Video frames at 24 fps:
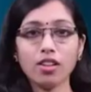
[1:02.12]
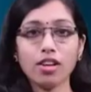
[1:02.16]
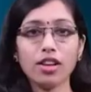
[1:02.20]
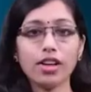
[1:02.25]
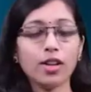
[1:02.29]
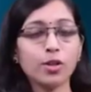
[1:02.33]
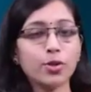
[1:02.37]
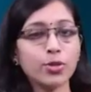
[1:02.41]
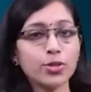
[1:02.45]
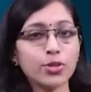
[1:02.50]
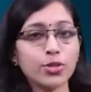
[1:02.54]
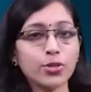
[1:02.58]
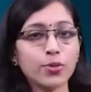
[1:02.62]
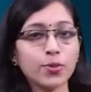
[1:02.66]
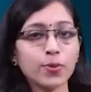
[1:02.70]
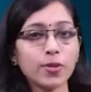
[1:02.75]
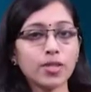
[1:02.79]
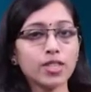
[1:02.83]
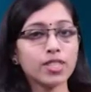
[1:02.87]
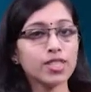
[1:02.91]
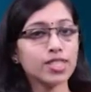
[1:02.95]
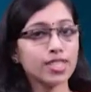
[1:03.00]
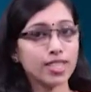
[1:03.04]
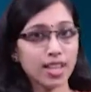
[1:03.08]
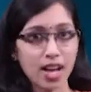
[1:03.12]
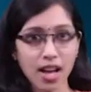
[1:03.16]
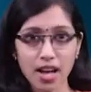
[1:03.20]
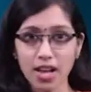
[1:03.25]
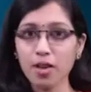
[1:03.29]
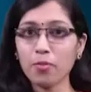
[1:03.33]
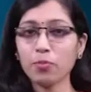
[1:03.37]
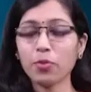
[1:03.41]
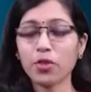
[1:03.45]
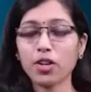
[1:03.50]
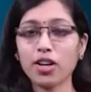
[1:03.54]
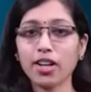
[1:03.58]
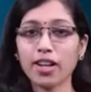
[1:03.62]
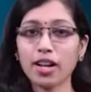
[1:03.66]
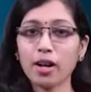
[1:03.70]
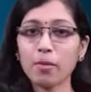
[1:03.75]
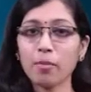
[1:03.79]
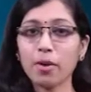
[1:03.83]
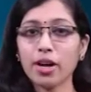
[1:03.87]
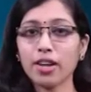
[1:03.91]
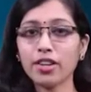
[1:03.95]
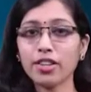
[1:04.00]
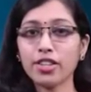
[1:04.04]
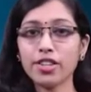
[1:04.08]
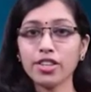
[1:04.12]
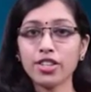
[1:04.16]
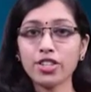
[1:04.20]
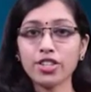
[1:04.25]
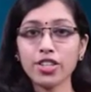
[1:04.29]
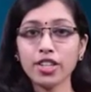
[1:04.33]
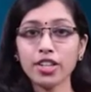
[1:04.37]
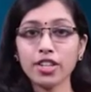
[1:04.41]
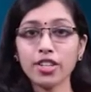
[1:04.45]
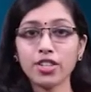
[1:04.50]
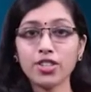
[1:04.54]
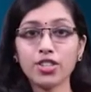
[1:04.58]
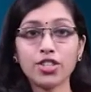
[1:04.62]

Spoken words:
Hello students, I am Tulika Banerjee.